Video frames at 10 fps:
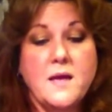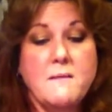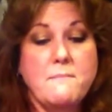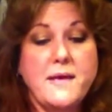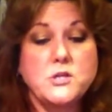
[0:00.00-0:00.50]

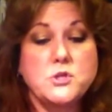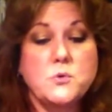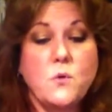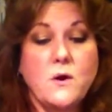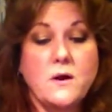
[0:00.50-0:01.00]
Make
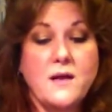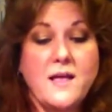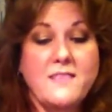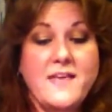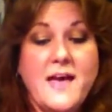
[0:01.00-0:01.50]
sure
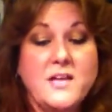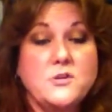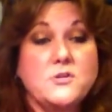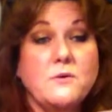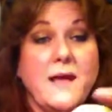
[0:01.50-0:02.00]
that you
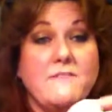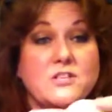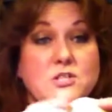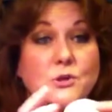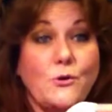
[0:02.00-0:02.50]
don't have it
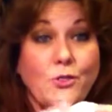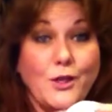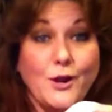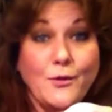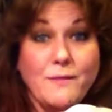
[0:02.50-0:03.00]
so
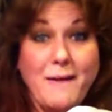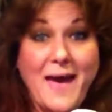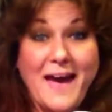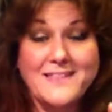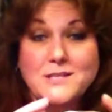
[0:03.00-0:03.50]
thin on the
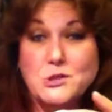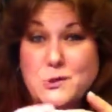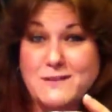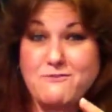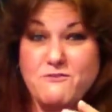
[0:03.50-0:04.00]
back that you
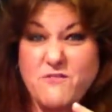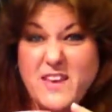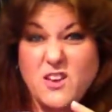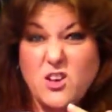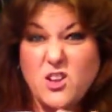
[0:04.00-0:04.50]
can
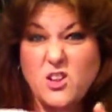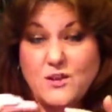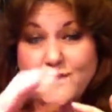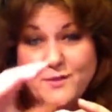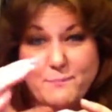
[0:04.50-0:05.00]
feel
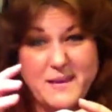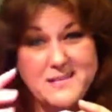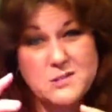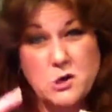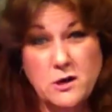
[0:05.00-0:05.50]
the piece
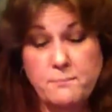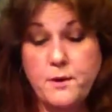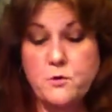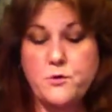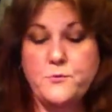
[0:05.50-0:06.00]
starting to
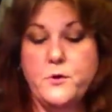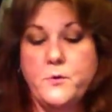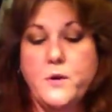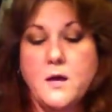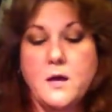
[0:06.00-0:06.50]
poke through.
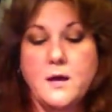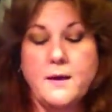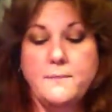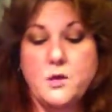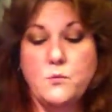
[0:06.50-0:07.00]
You